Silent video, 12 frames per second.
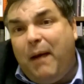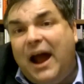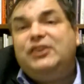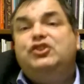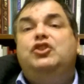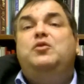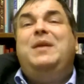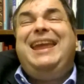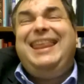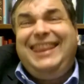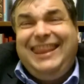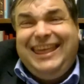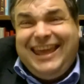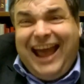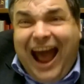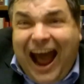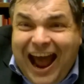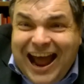bite you in the
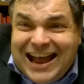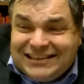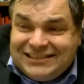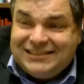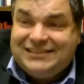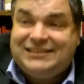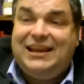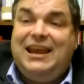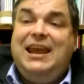ass.